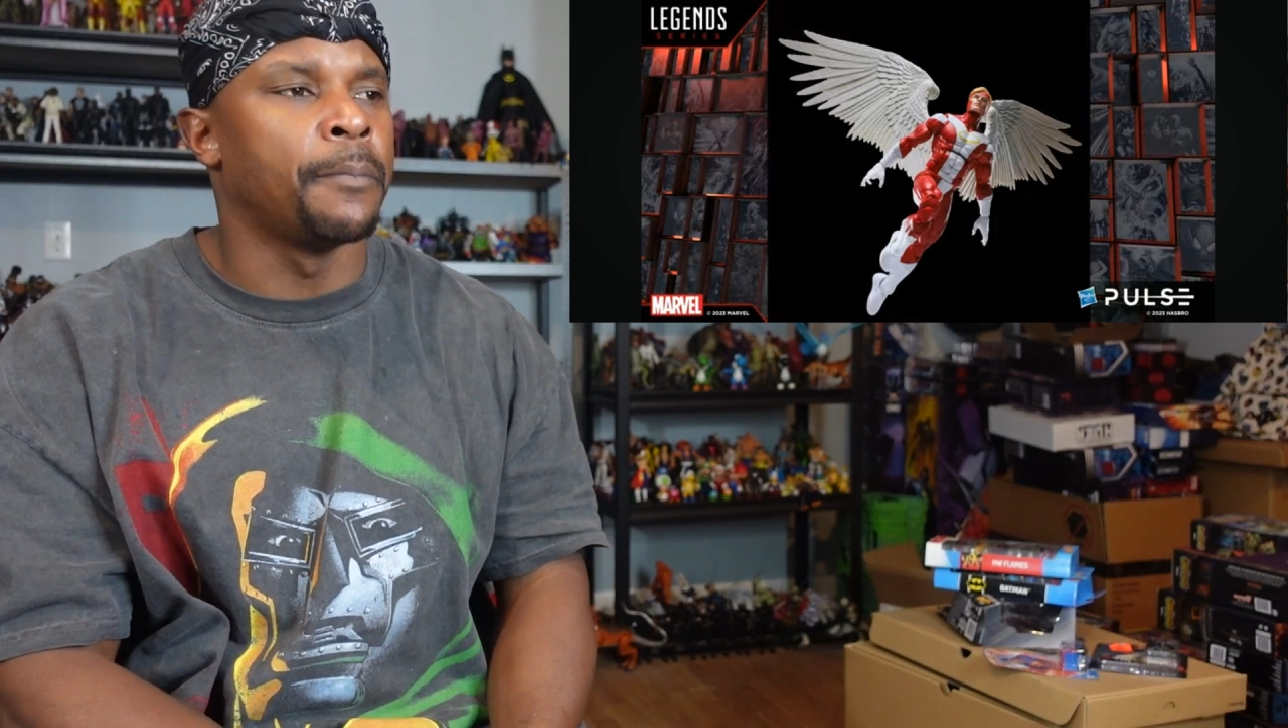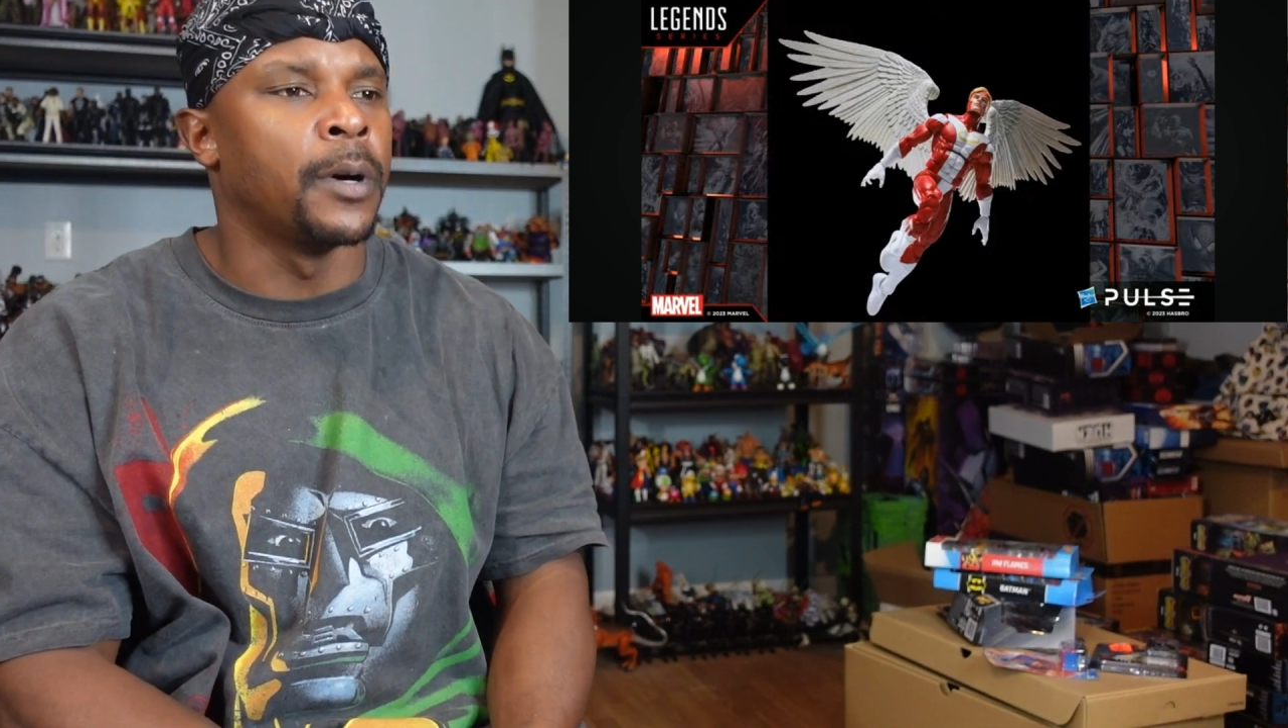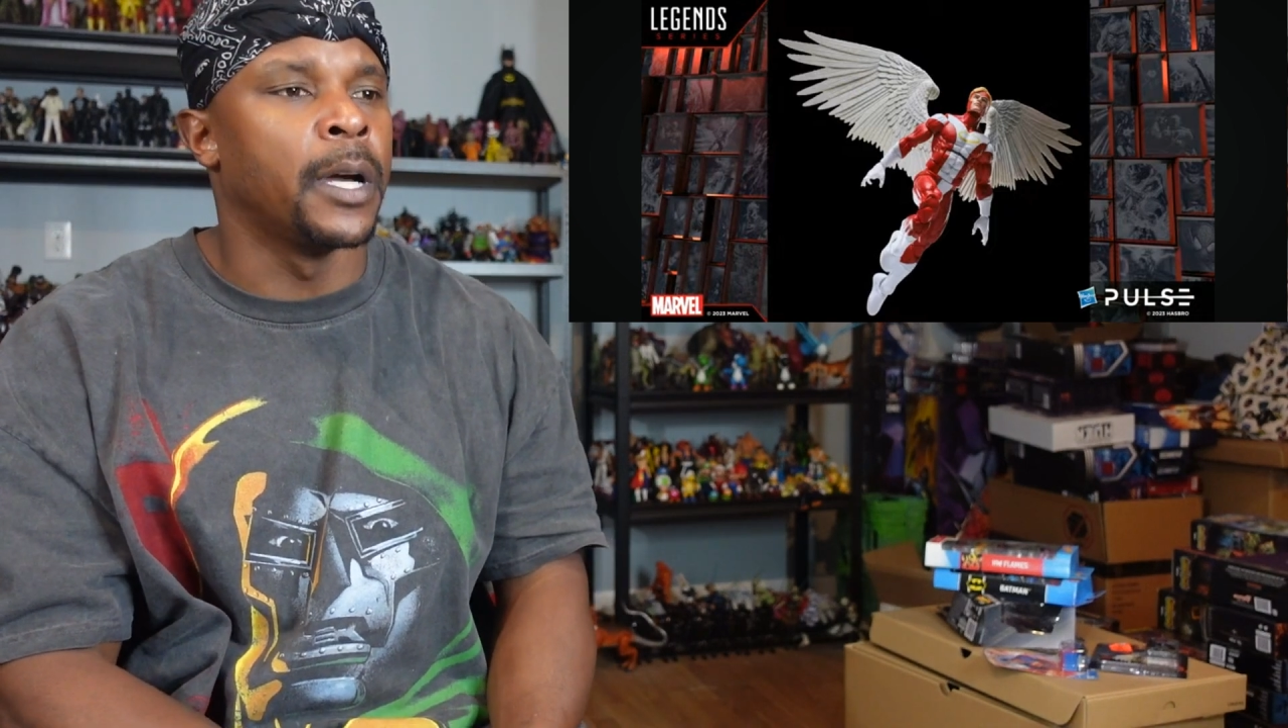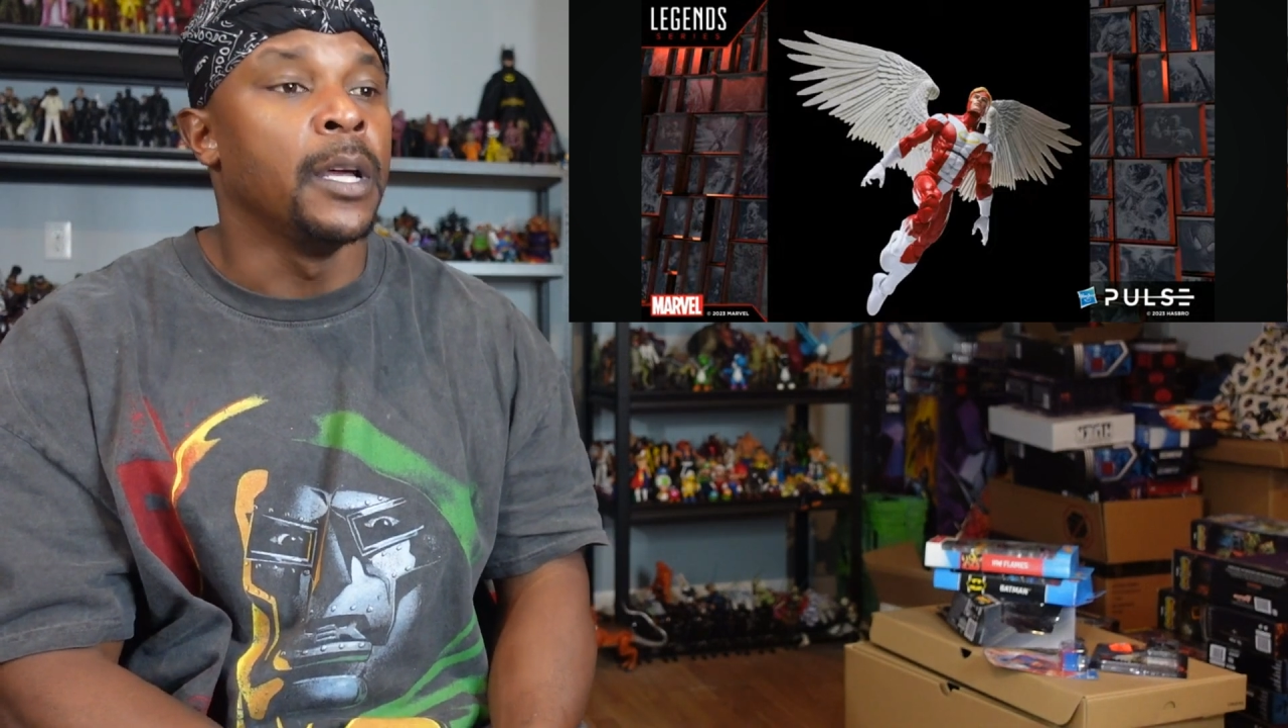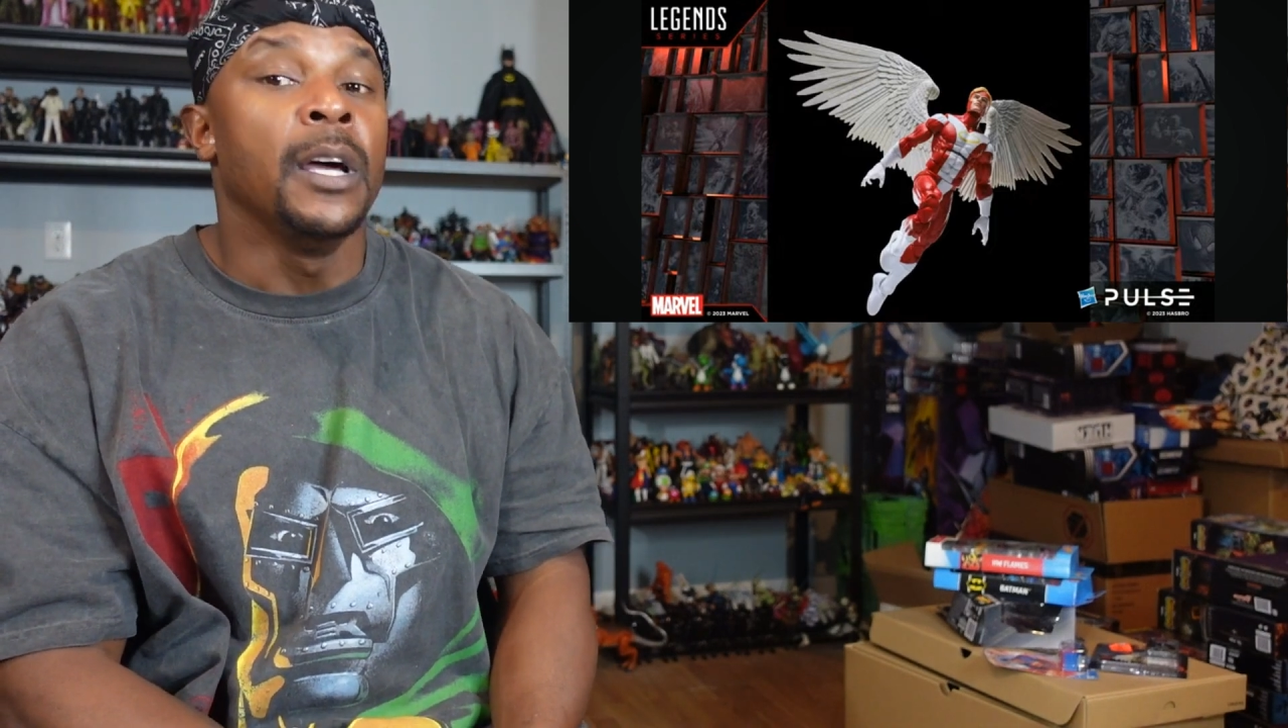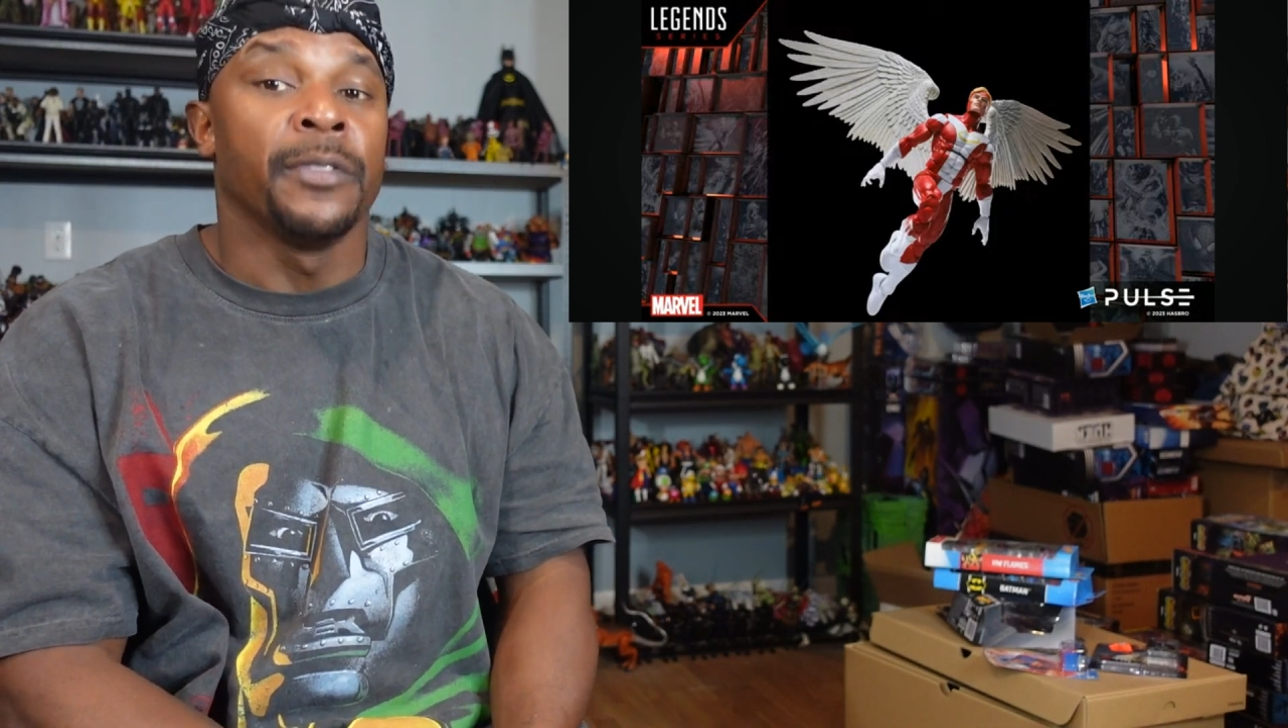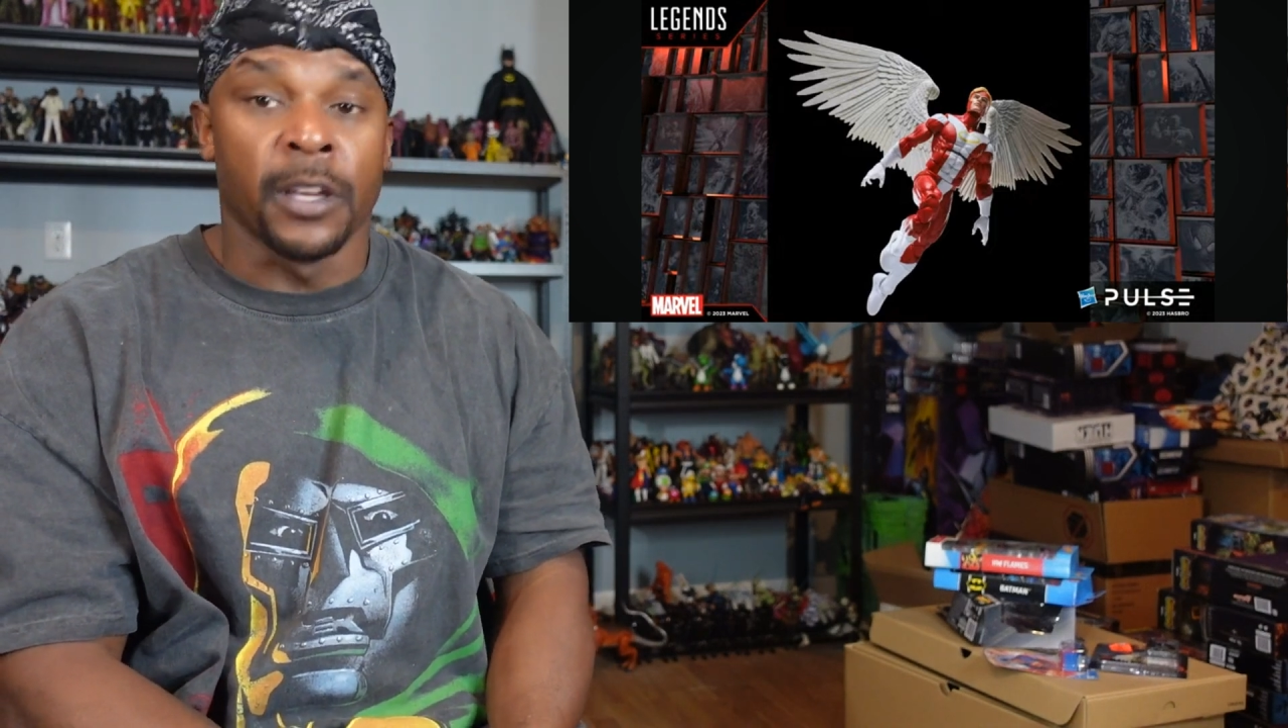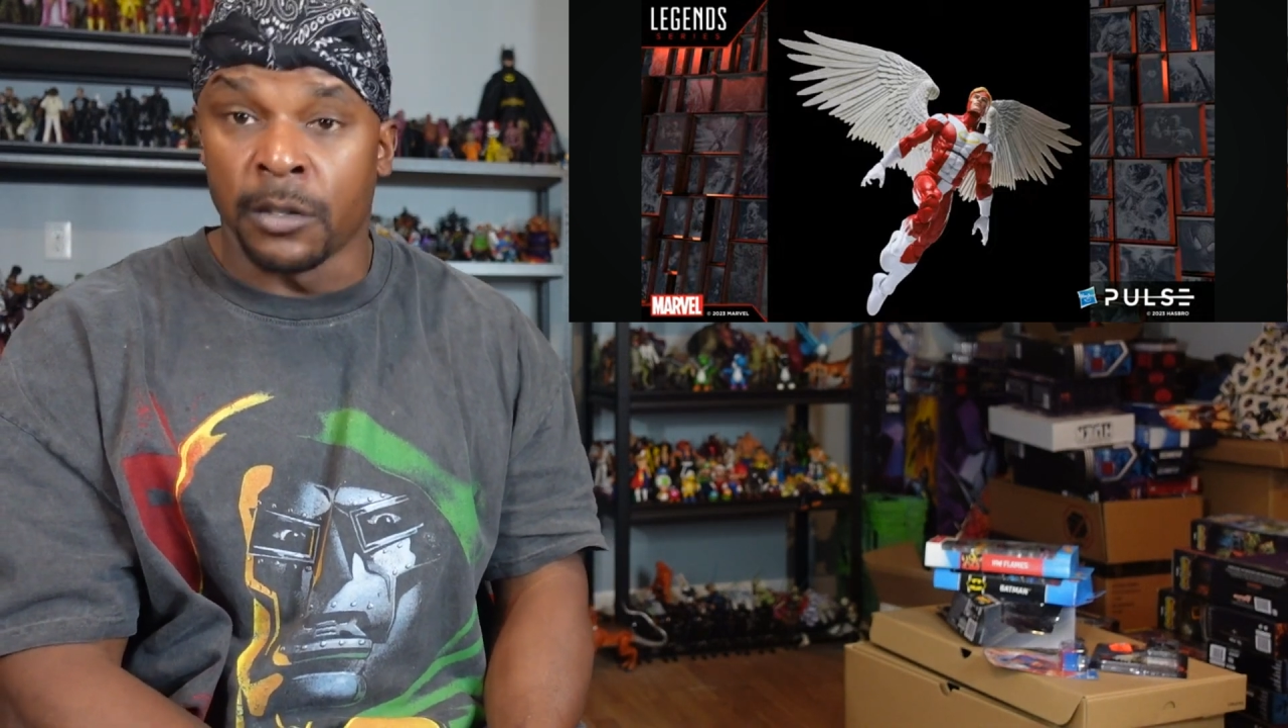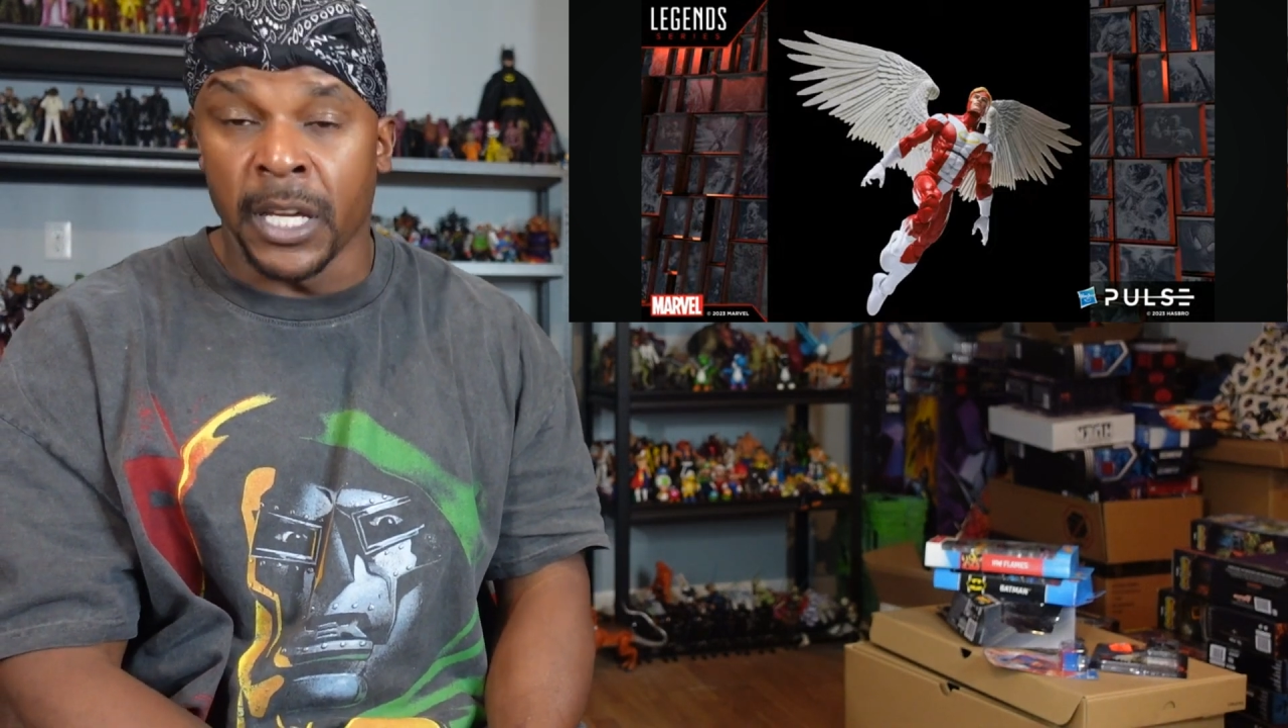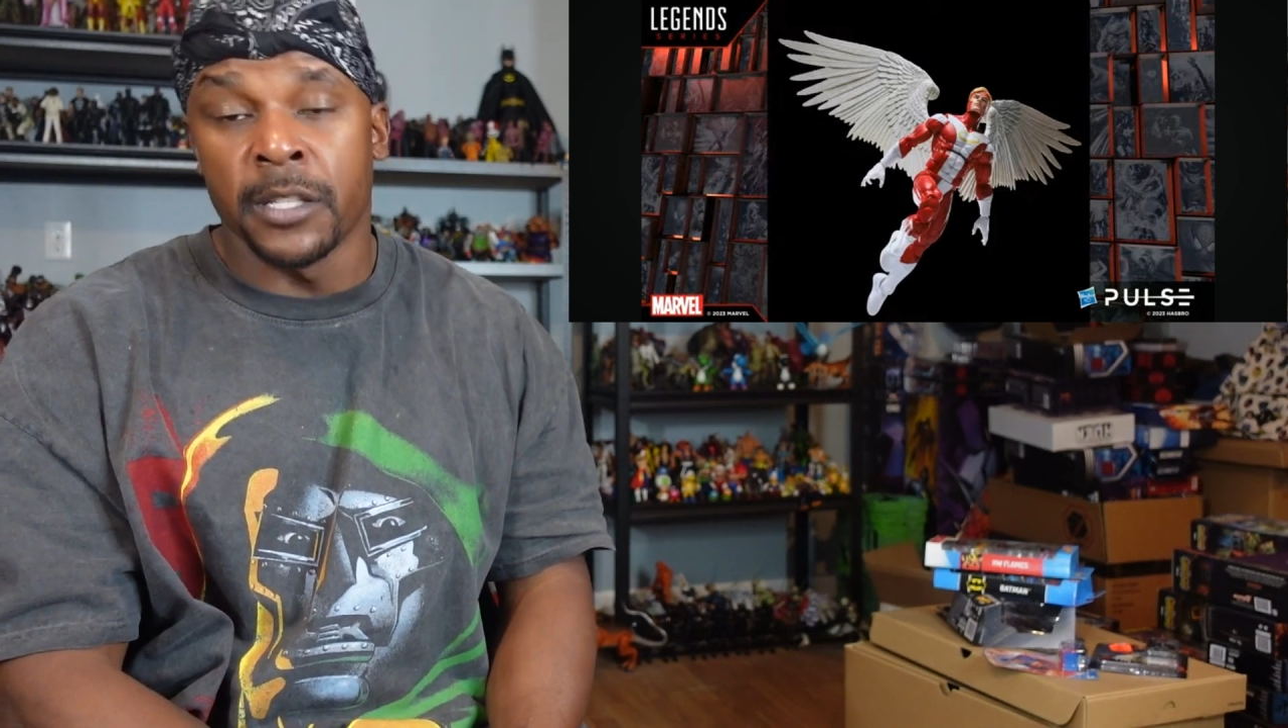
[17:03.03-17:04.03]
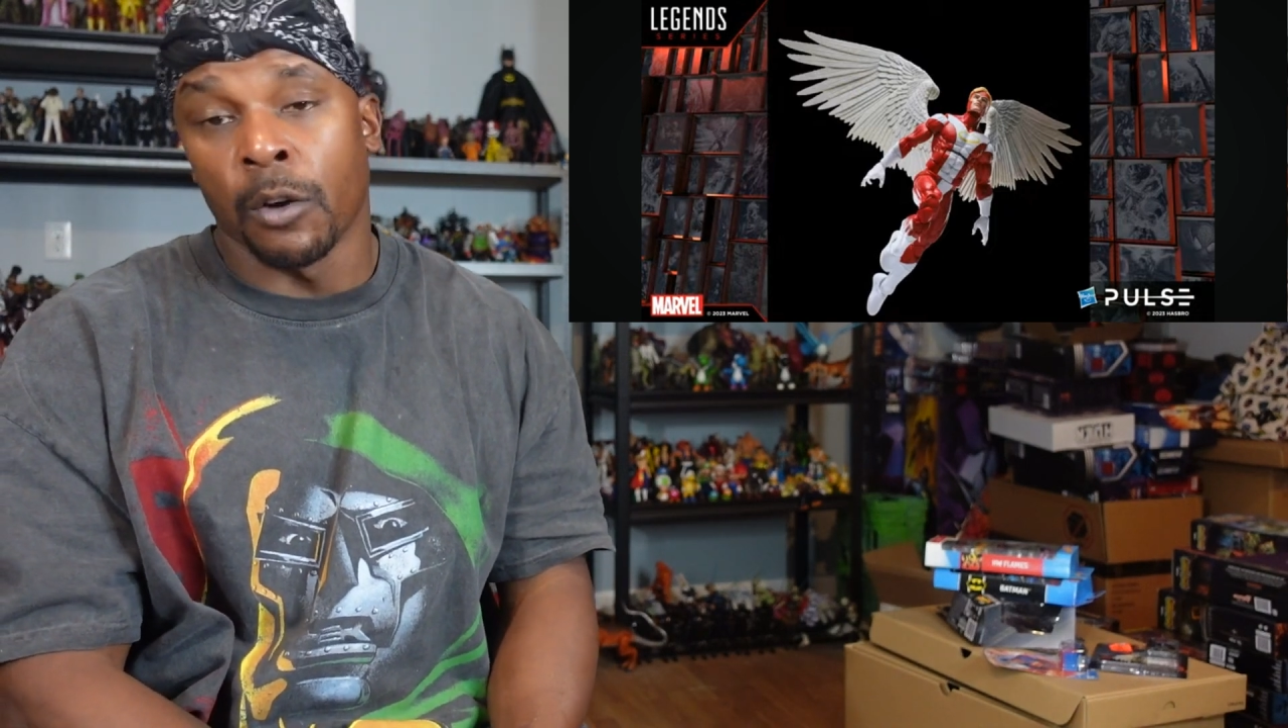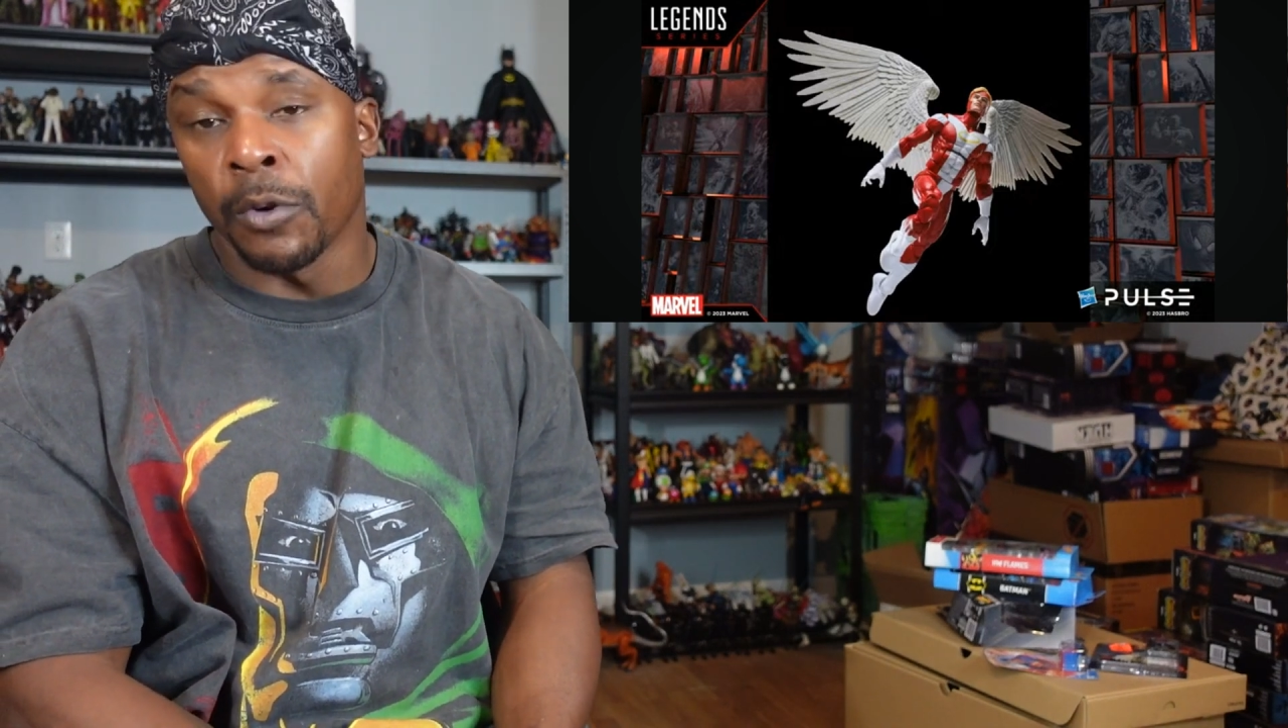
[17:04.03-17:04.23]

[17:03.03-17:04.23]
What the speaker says: But these are